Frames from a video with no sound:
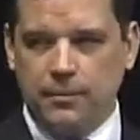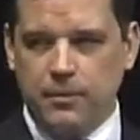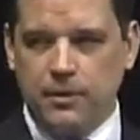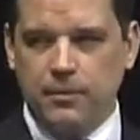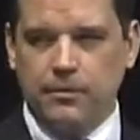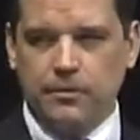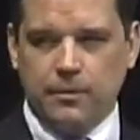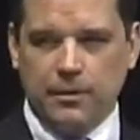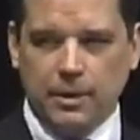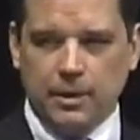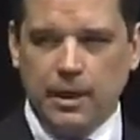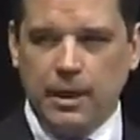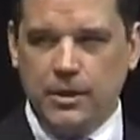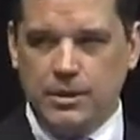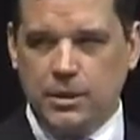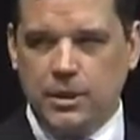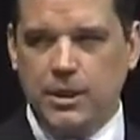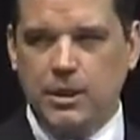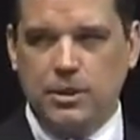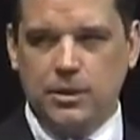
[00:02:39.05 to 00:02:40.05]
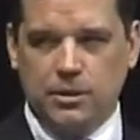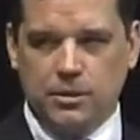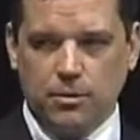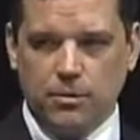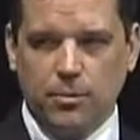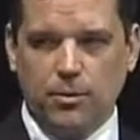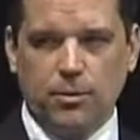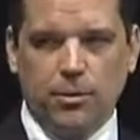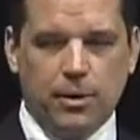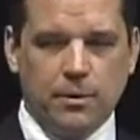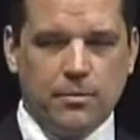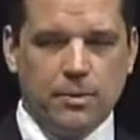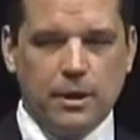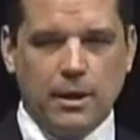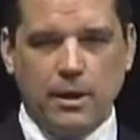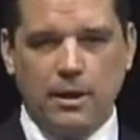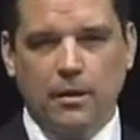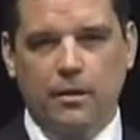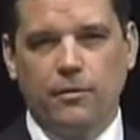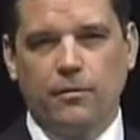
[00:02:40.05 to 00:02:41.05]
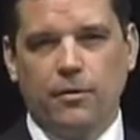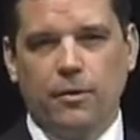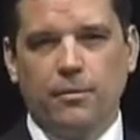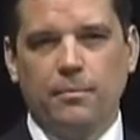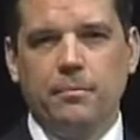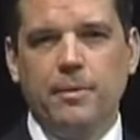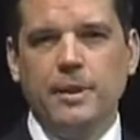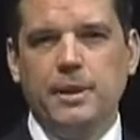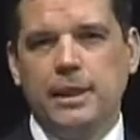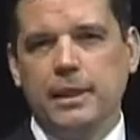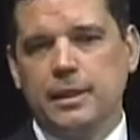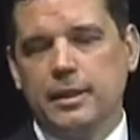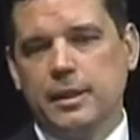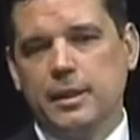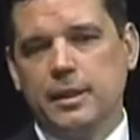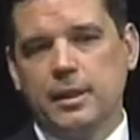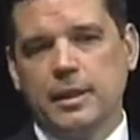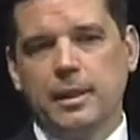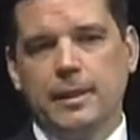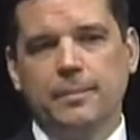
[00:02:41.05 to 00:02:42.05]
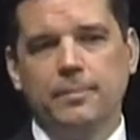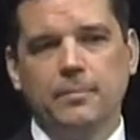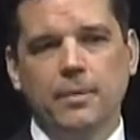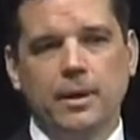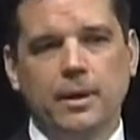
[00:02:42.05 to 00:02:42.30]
different educational programs are from state to state.